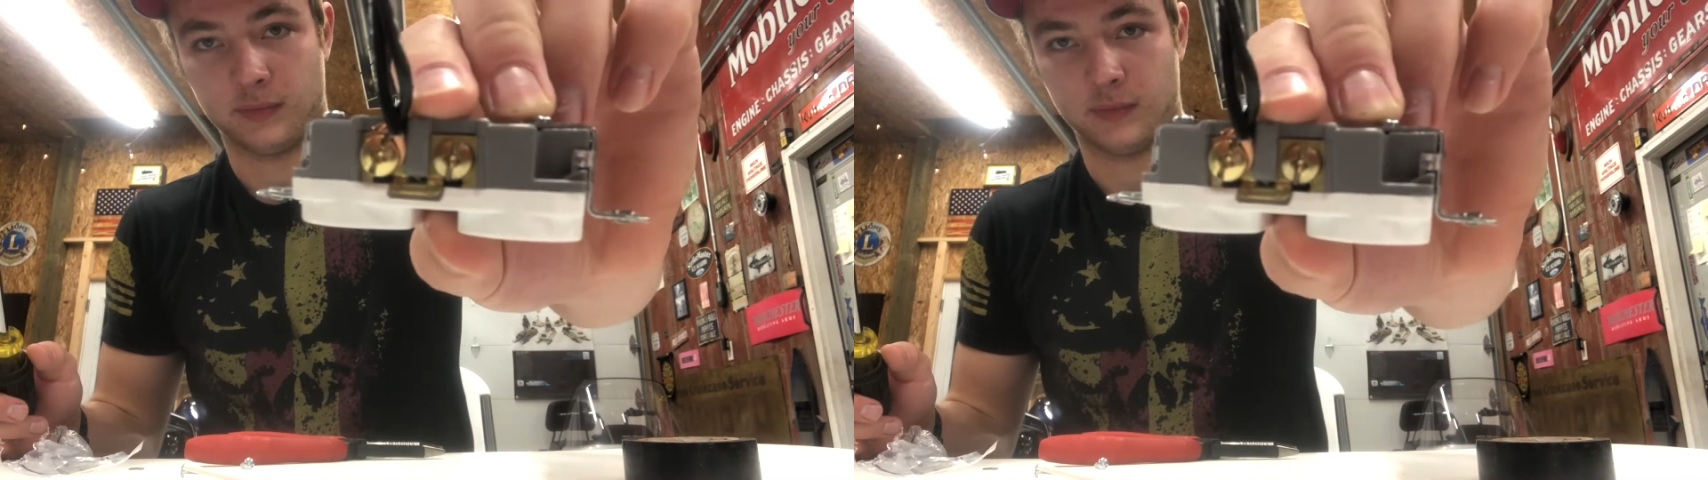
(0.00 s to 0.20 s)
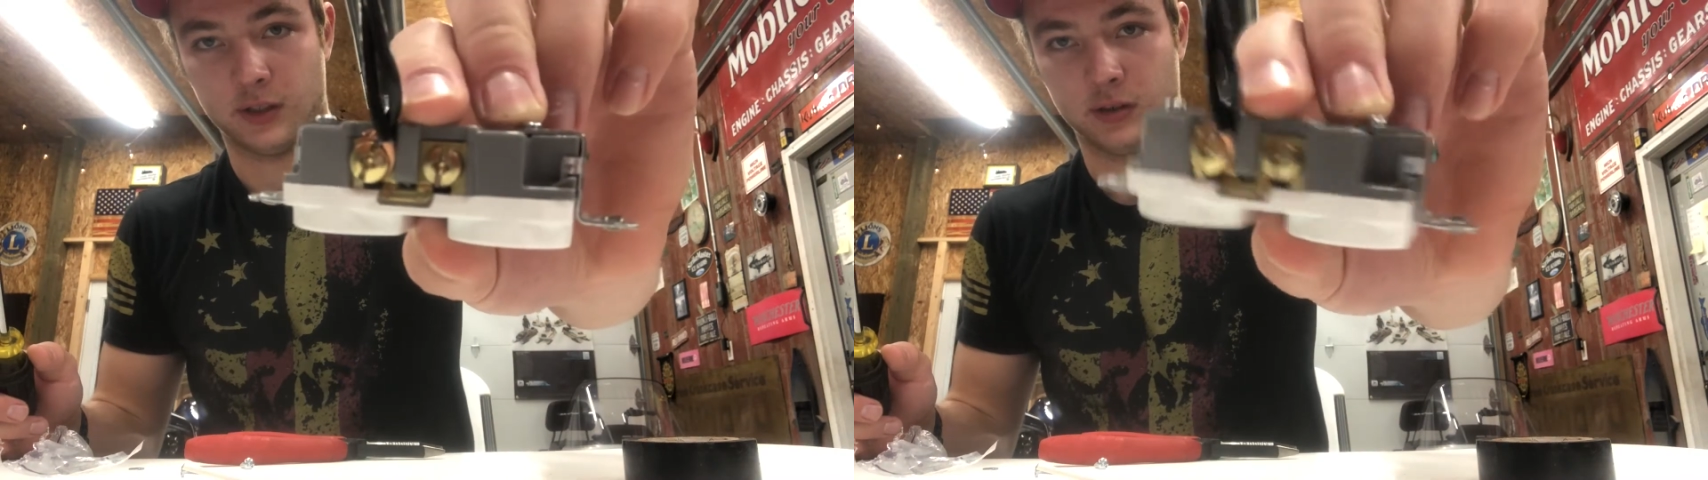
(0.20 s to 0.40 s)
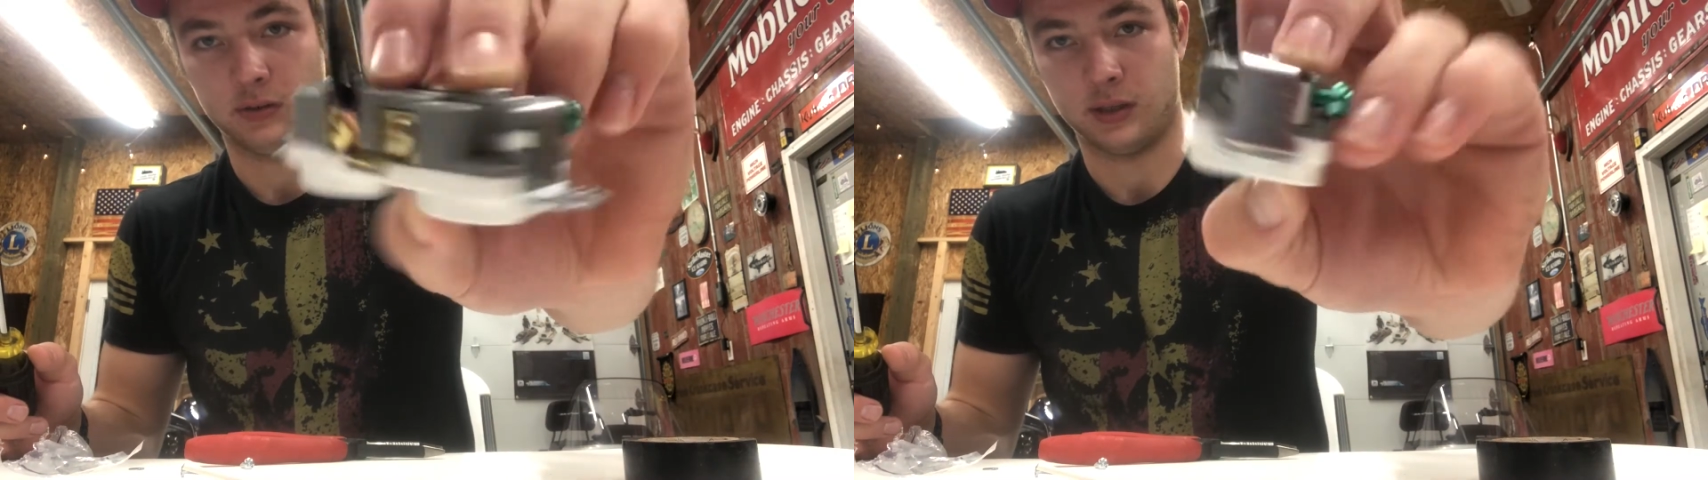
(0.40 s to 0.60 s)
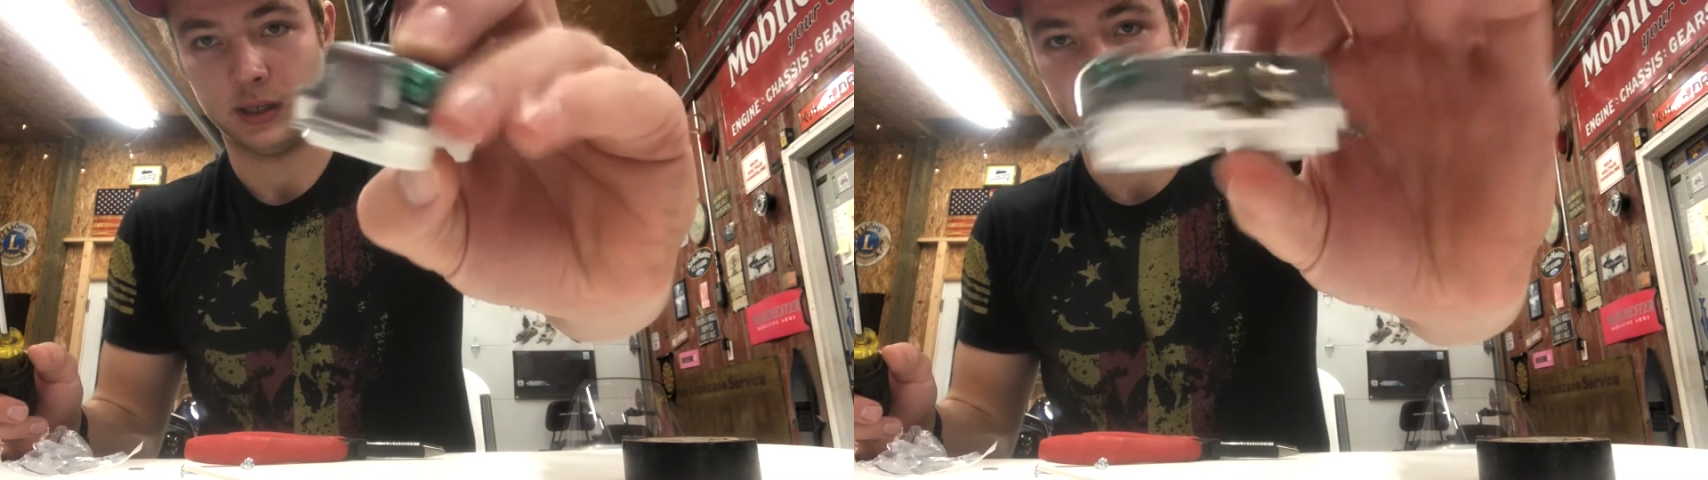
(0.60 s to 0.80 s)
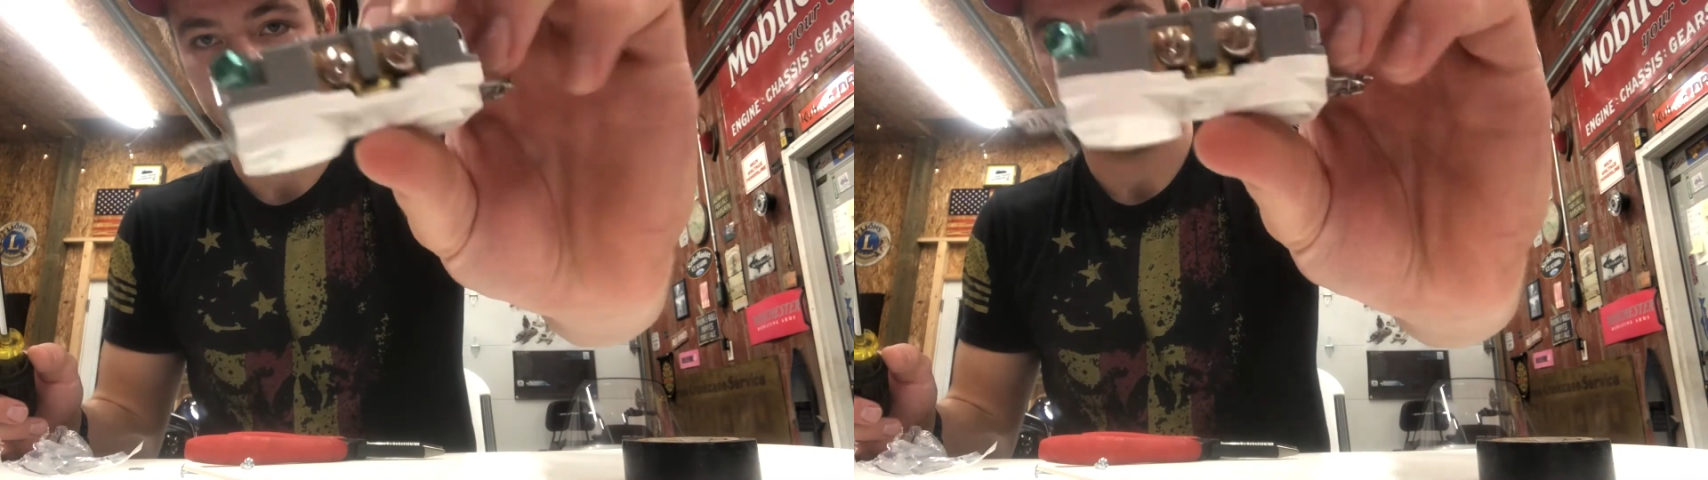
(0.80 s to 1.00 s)
You do
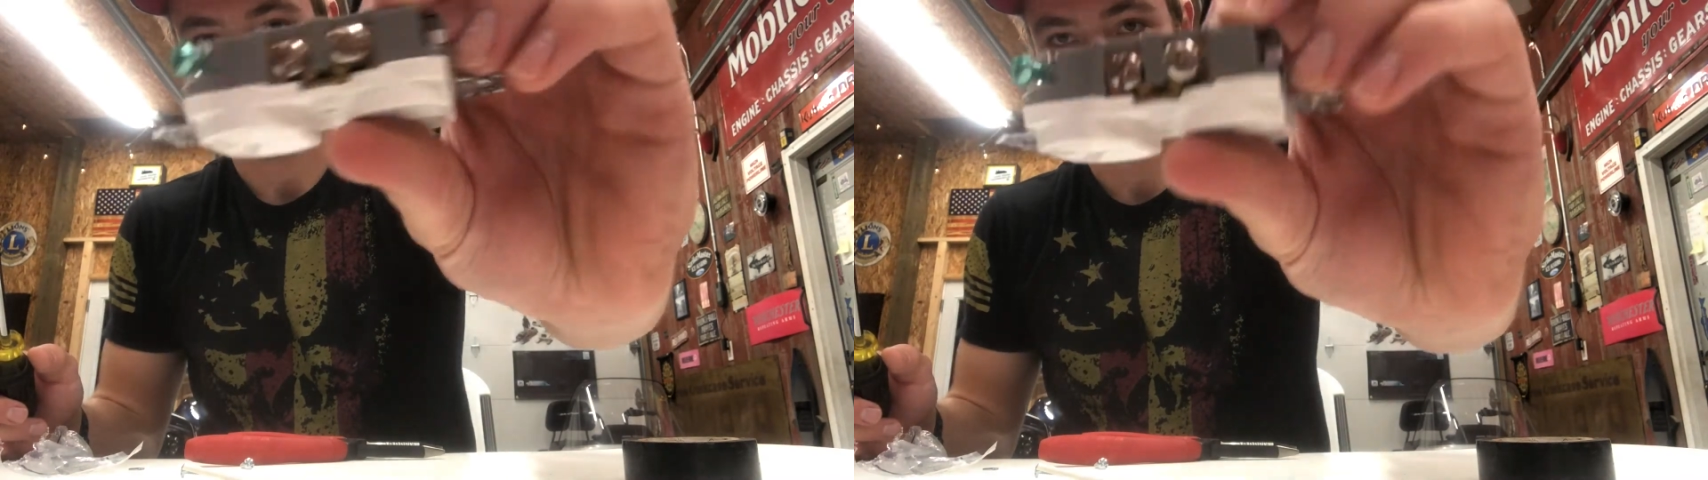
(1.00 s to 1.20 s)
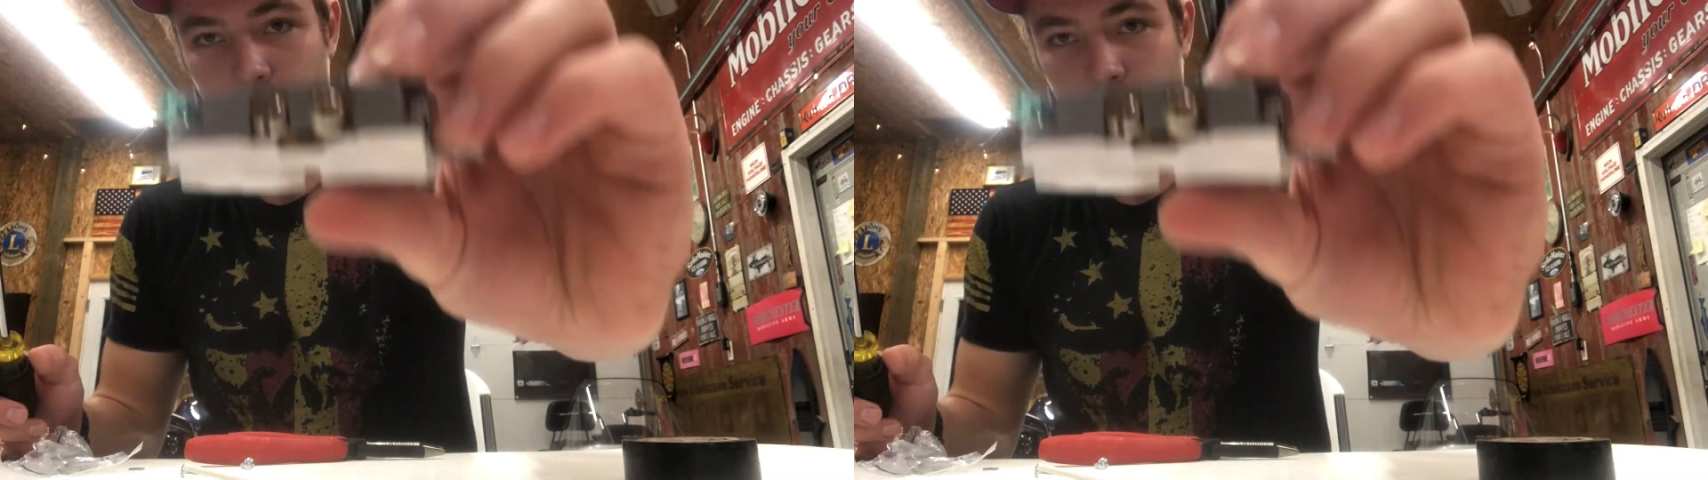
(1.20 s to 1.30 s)
that for the